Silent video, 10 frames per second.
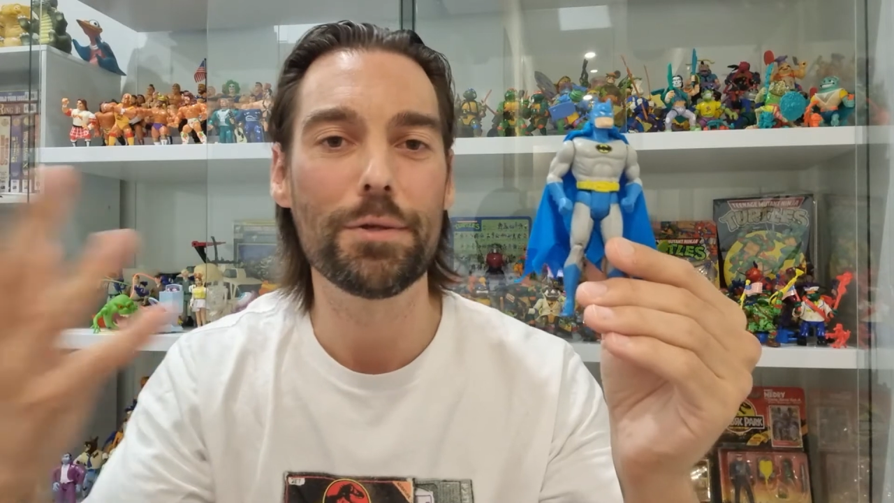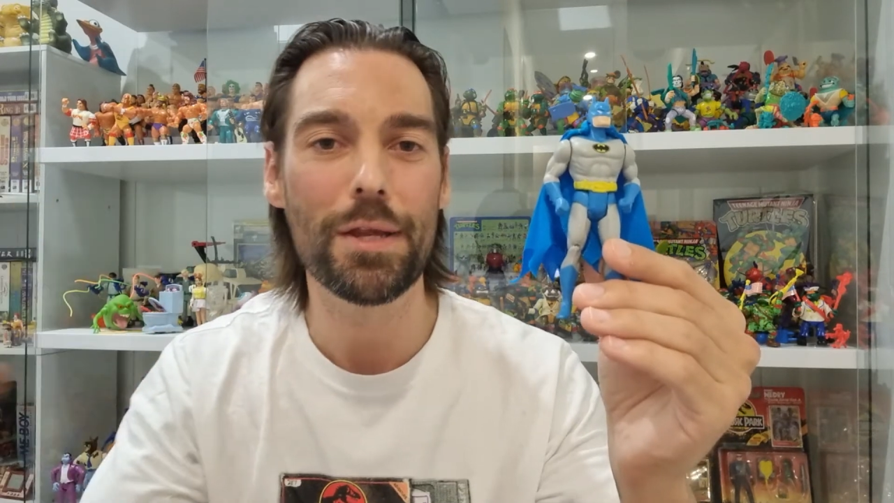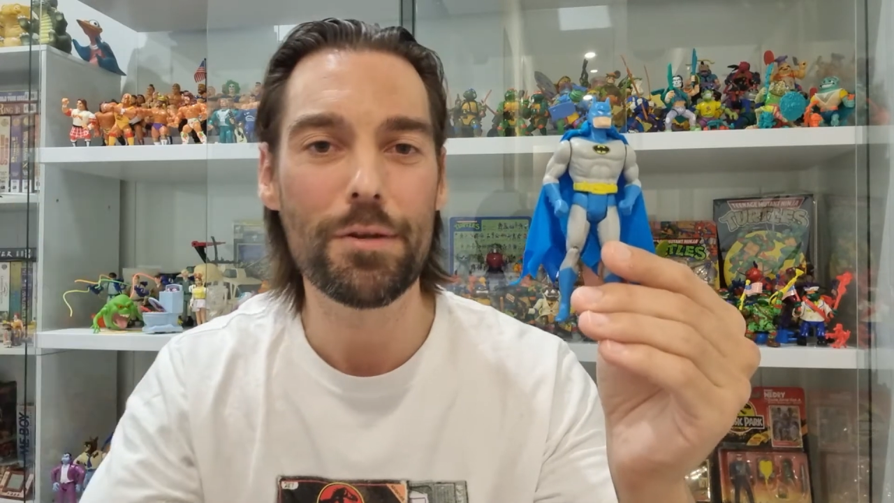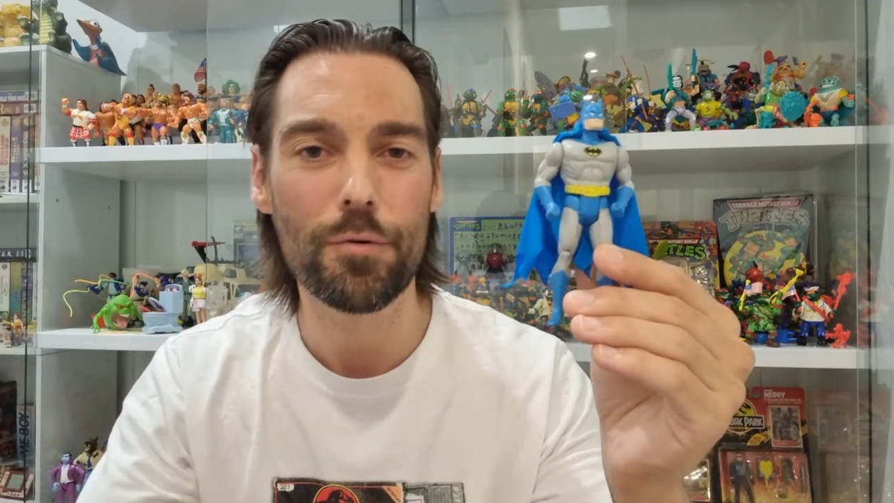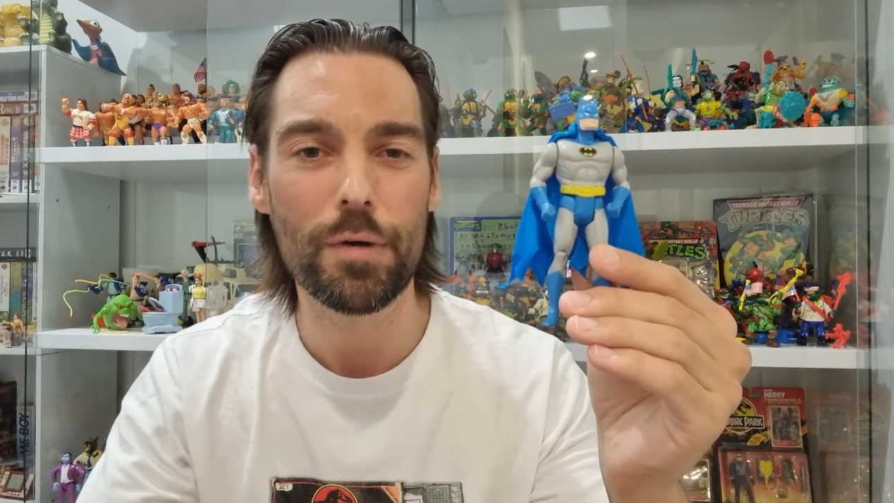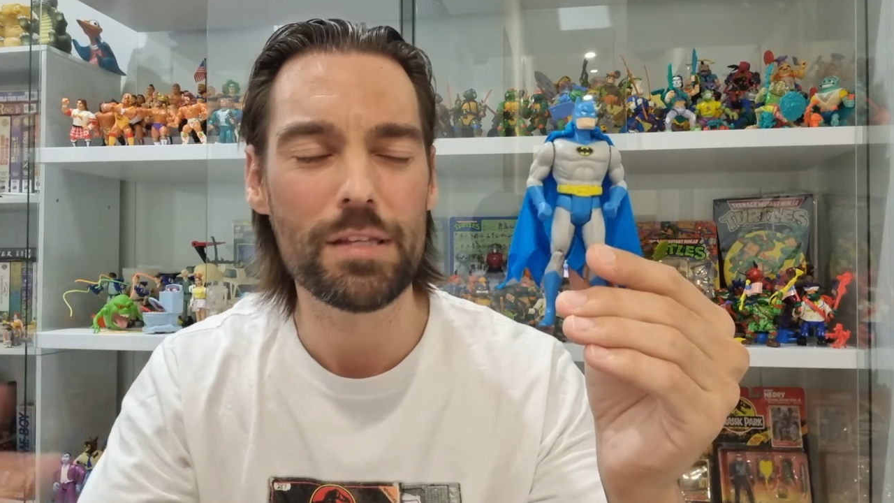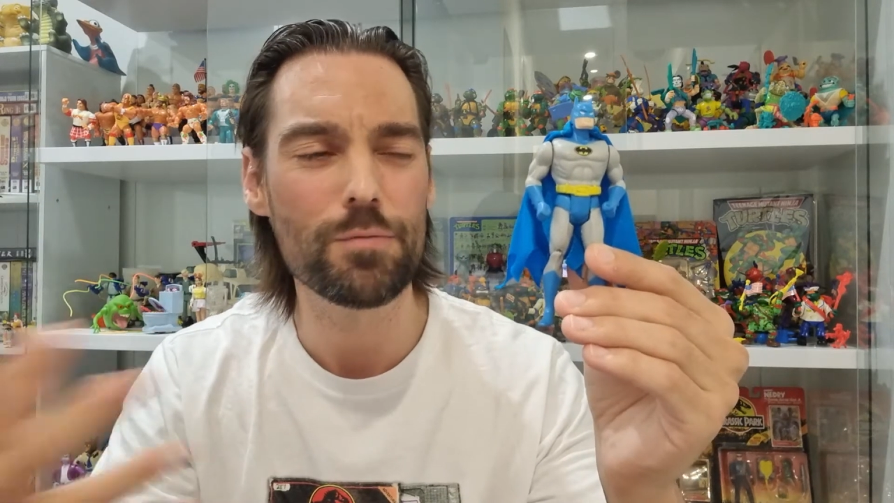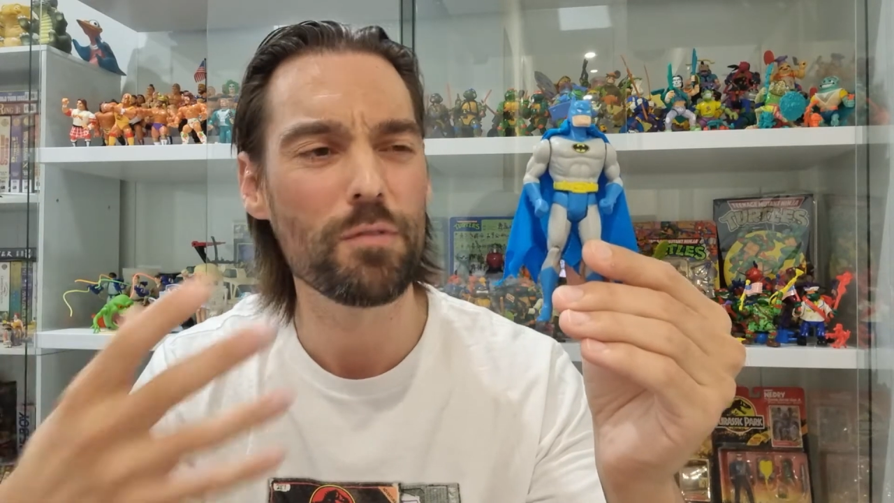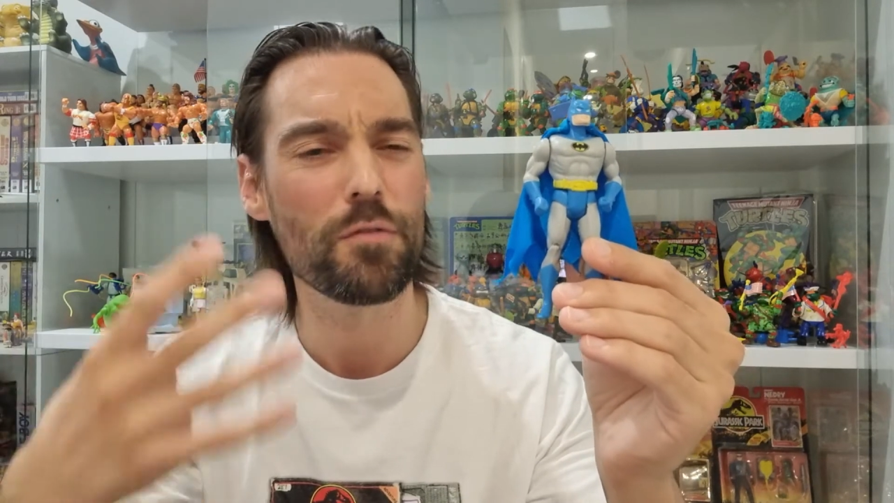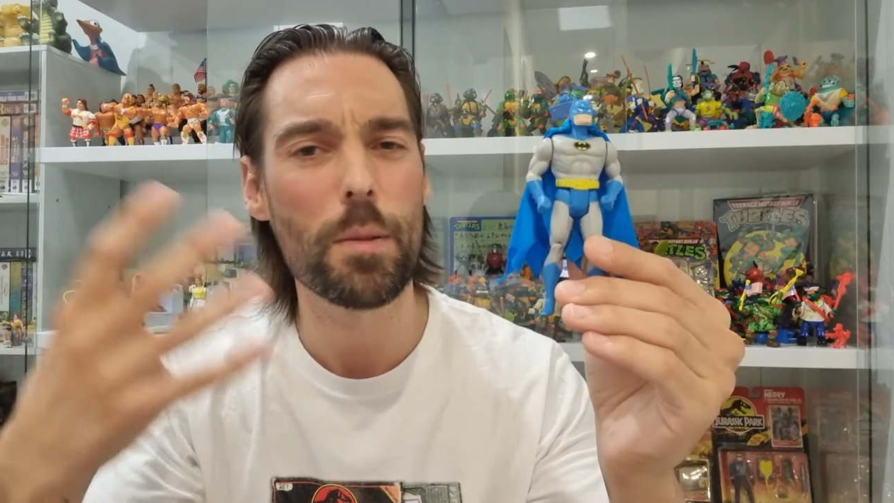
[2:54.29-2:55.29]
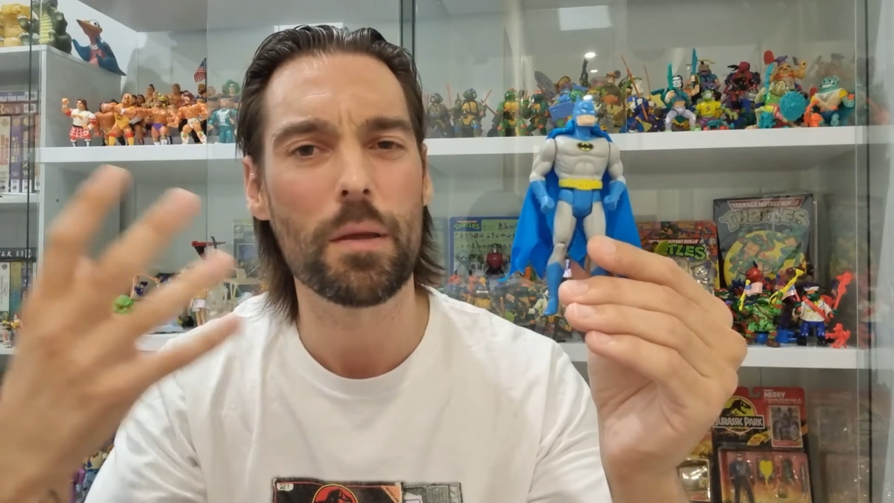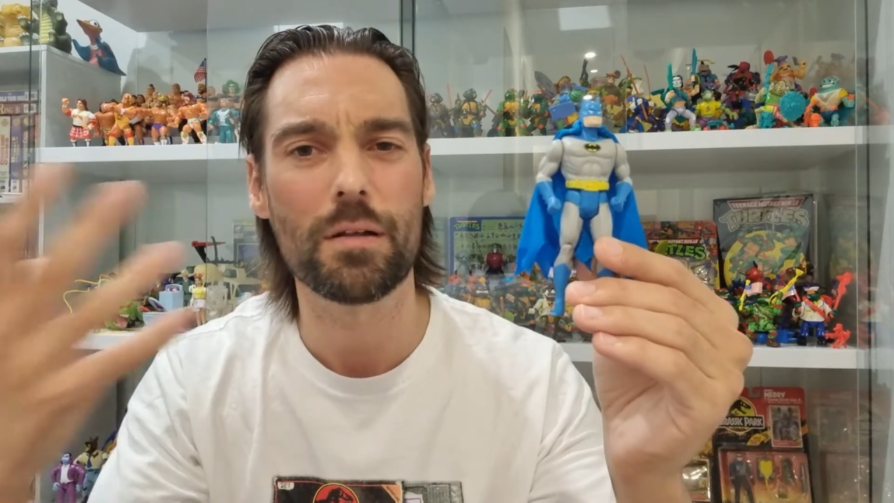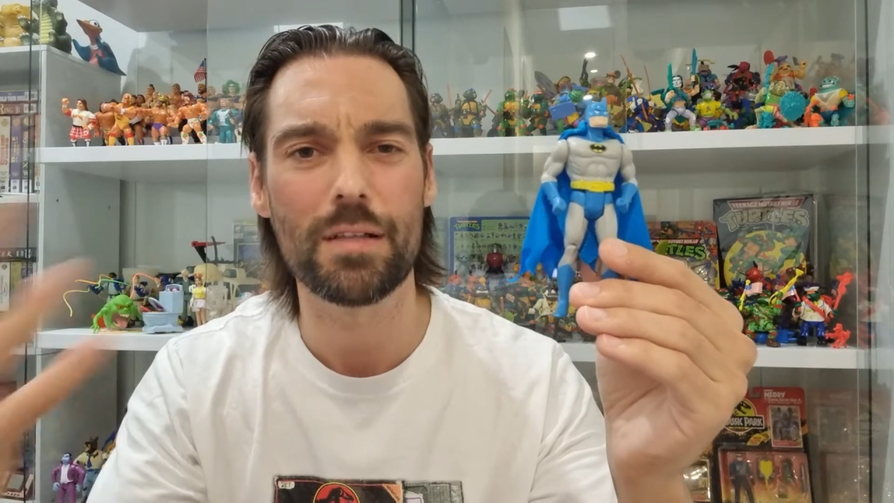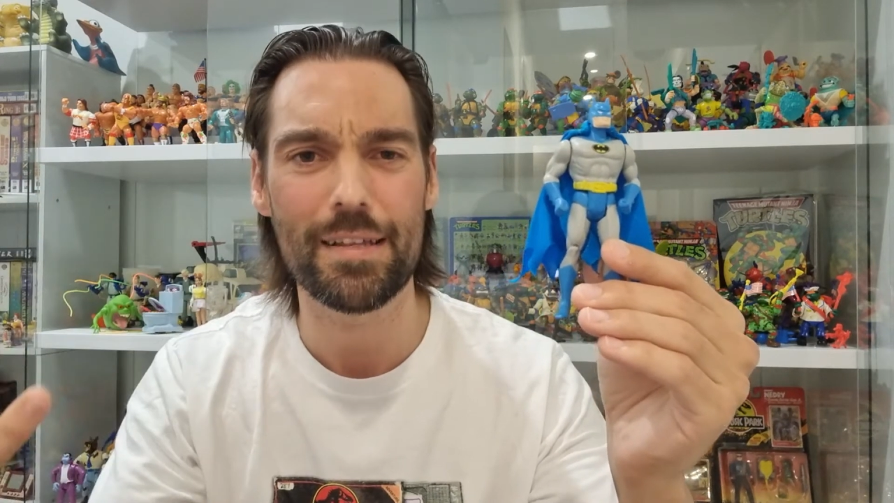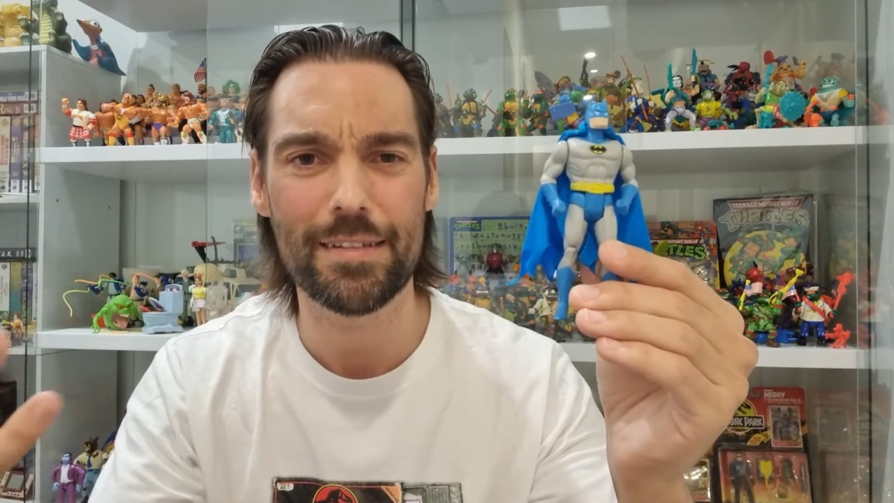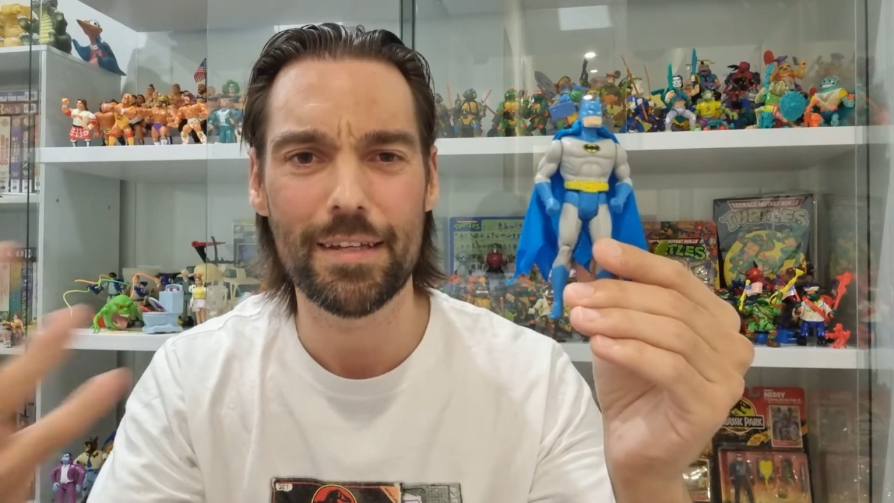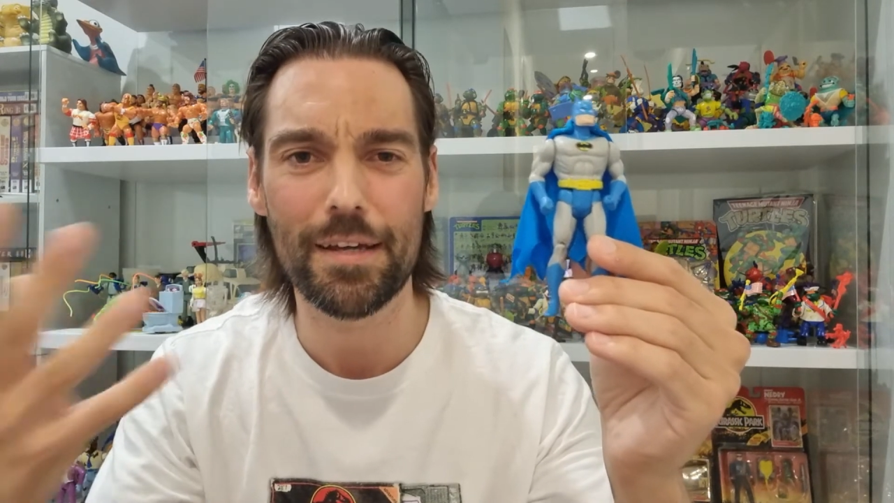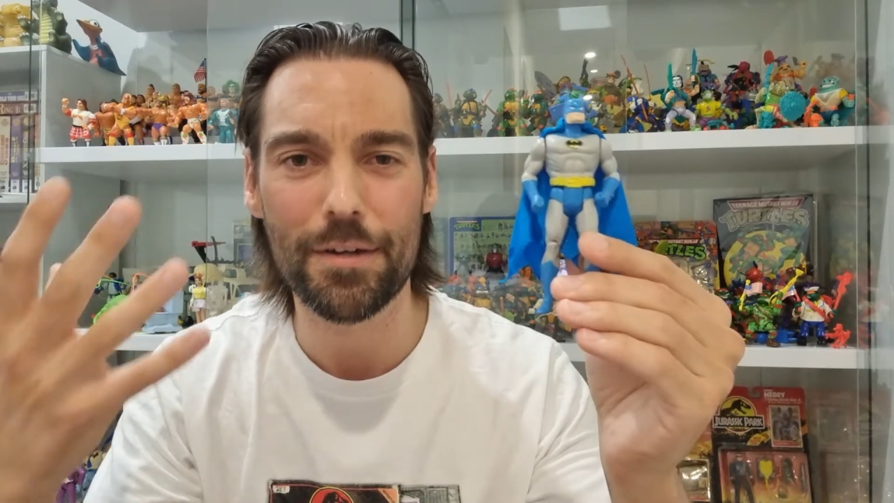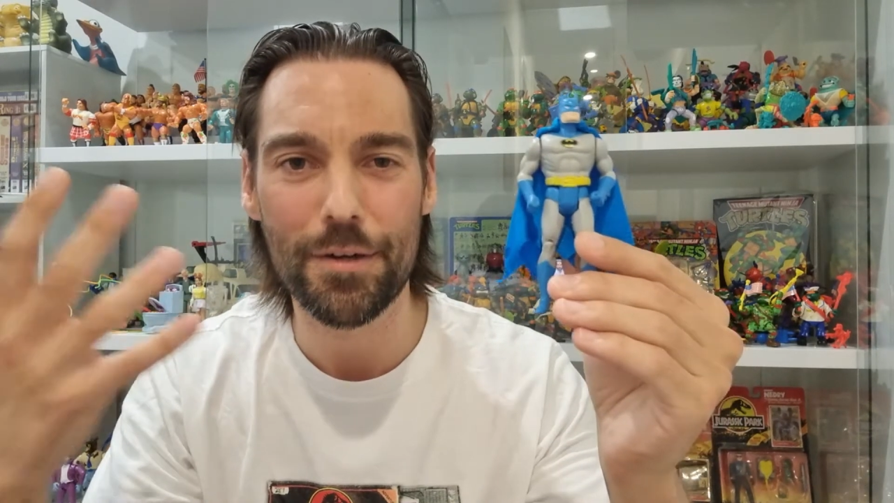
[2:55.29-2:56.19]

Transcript: general is we've got the classic